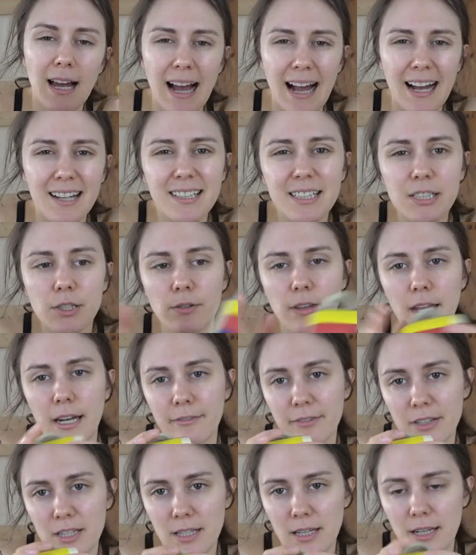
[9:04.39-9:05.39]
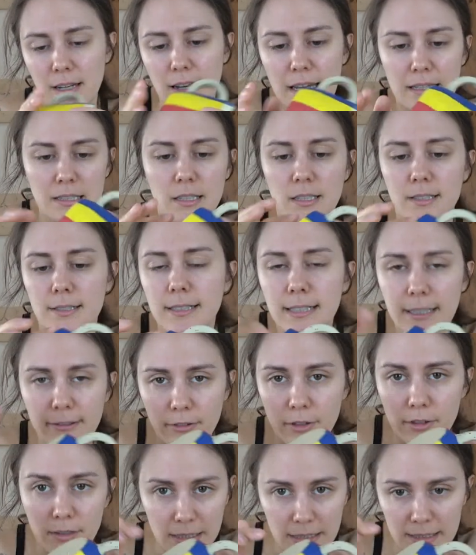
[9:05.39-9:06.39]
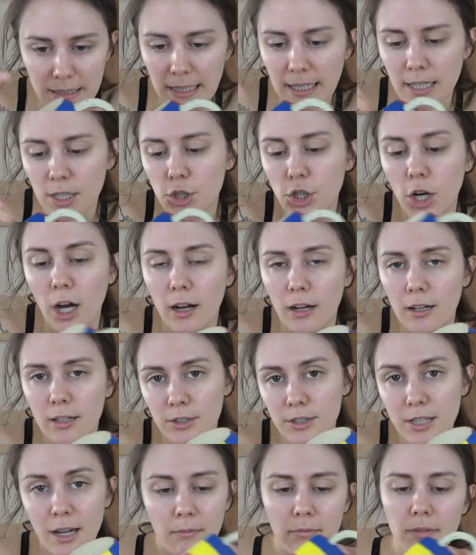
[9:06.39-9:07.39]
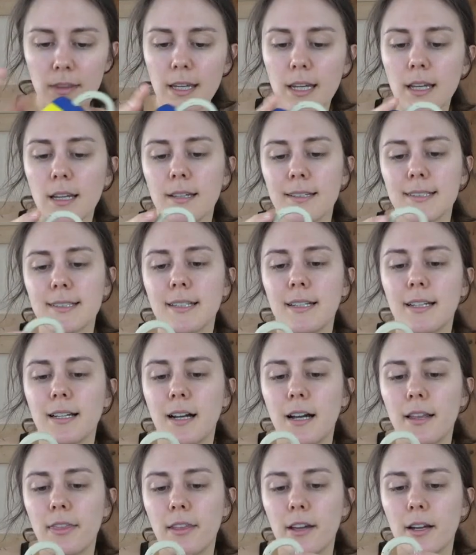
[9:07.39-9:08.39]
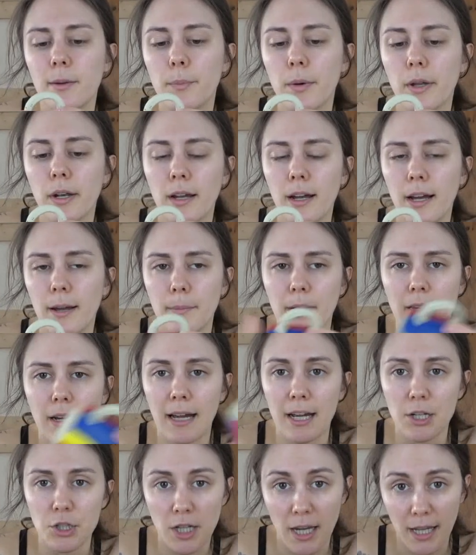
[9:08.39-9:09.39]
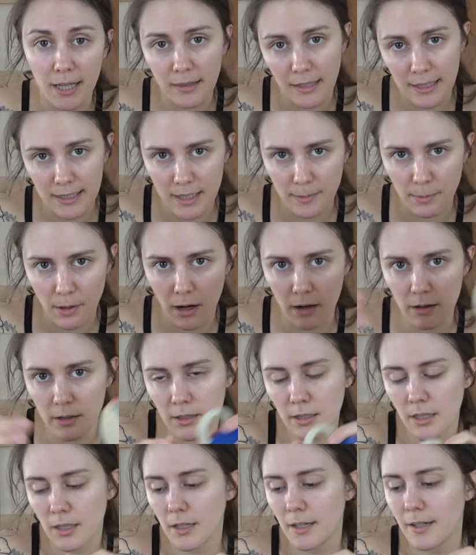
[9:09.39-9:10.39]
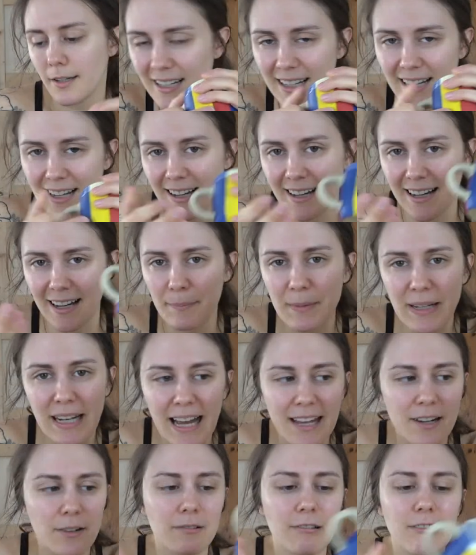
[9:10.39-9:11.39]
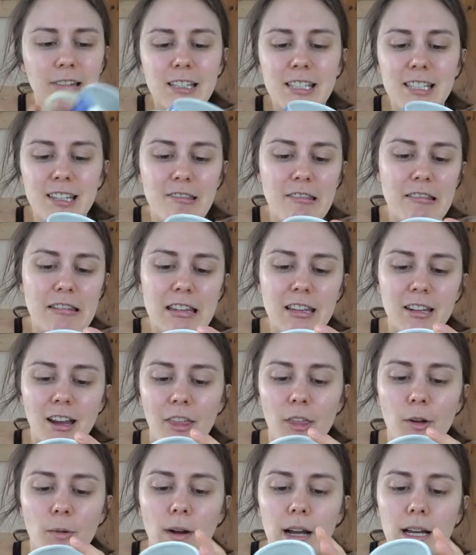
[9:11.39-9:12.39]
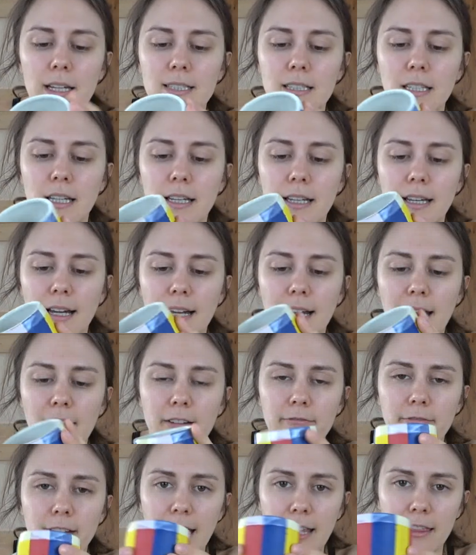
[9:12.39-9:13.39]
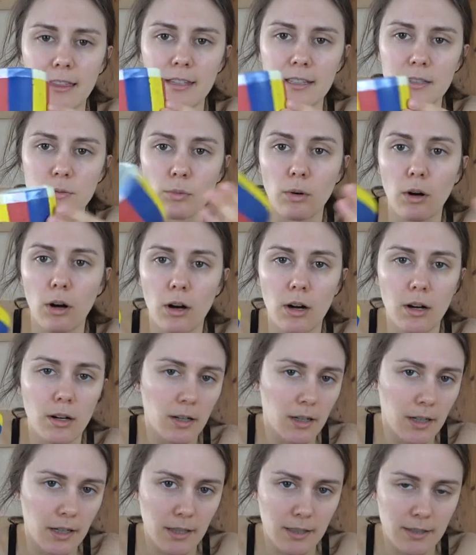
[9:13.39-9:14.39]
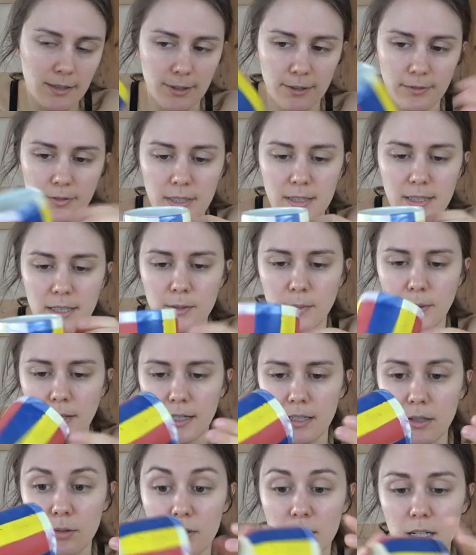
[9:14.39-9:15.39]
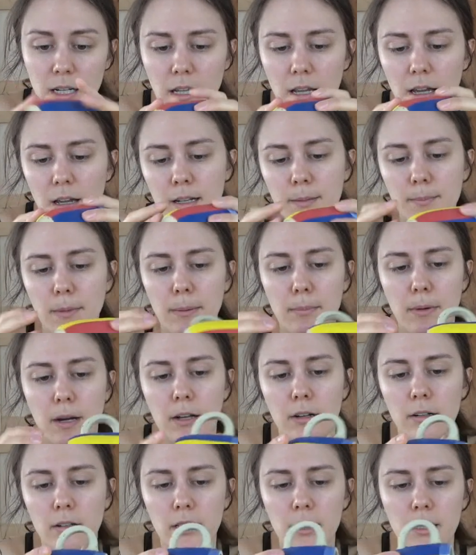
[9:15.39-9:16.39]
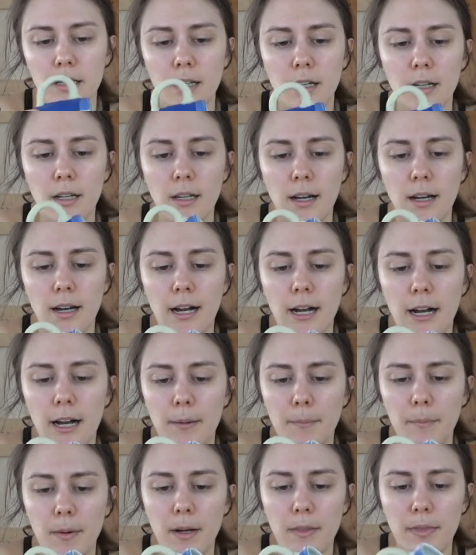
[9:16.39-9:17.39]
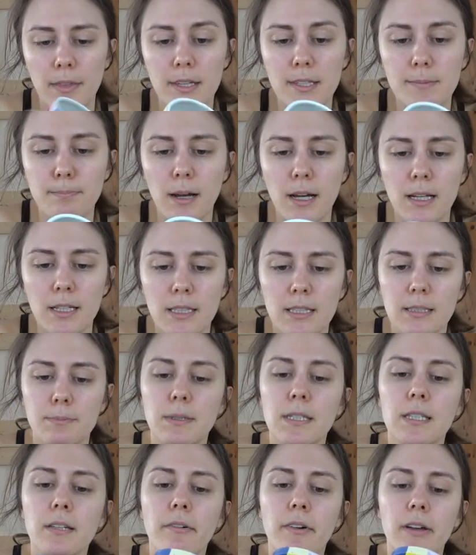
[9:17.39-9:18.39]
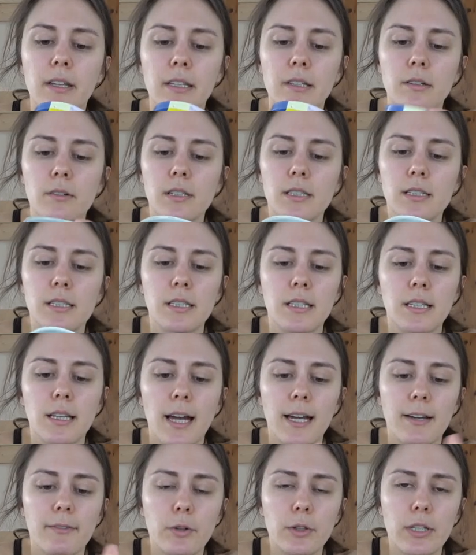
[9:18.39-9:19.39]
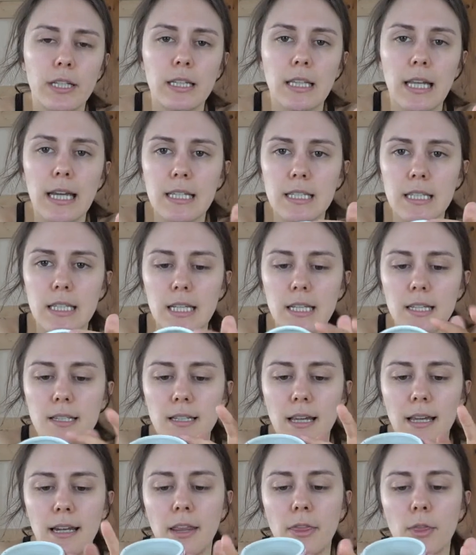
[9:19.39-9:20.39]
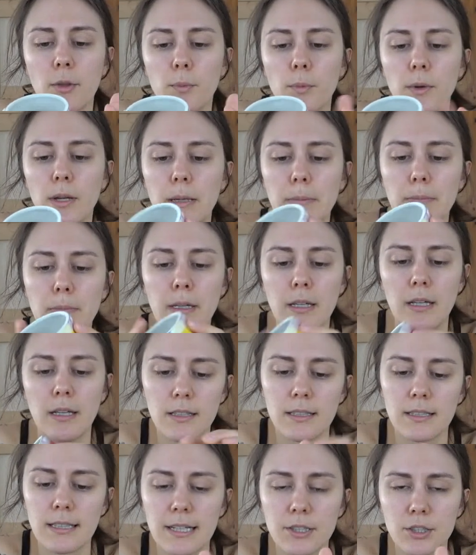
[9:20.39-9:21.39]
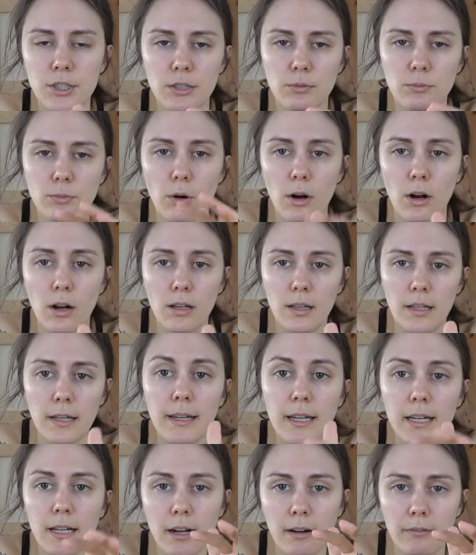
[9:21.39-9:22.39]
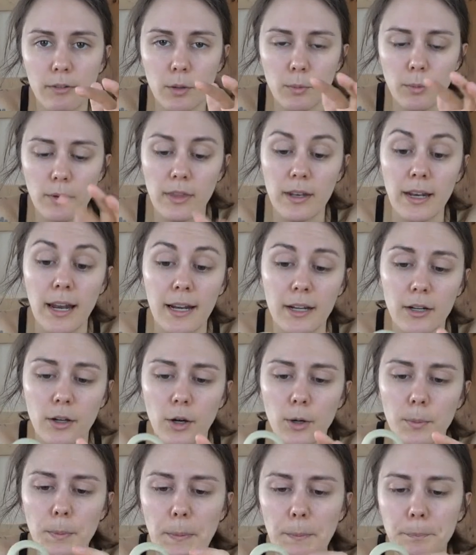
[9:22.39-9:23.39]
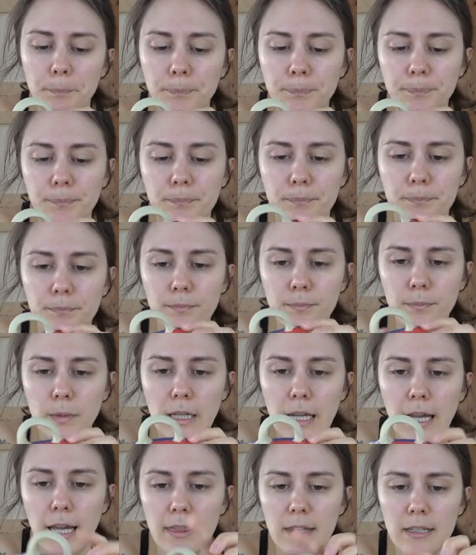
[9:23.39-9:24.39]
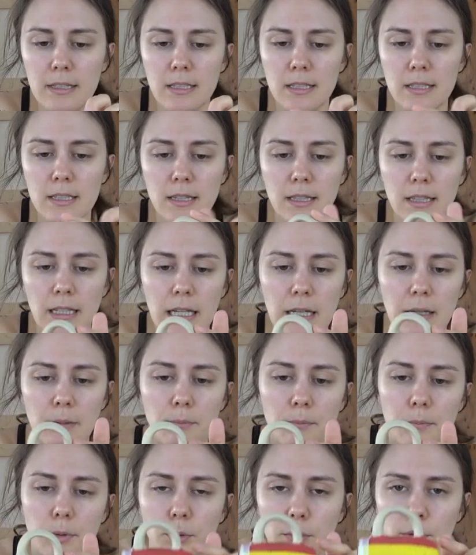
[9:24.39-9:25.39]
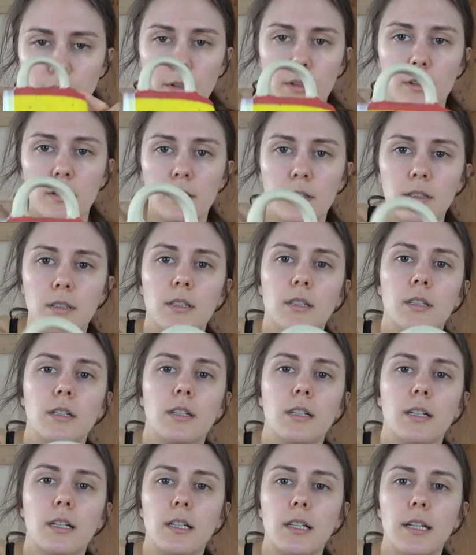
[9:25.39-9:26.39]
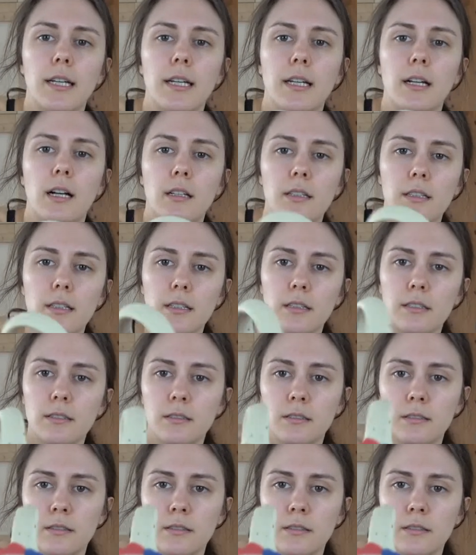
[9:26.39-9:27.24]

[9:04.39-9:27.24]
I only do that if it's necessary, if there is like a chunk or something sitting on there, but I'm a hashtag lazy potter. I mean, I don't really see the need otherwise. Like I kind of like this raw uh, surface. That's why I use it a lot in my pottery. Um, this pot specifically, you can see I've only glazed the inside and the rim. This is actually raw clay covered with an engobe. And this is the pure clay color.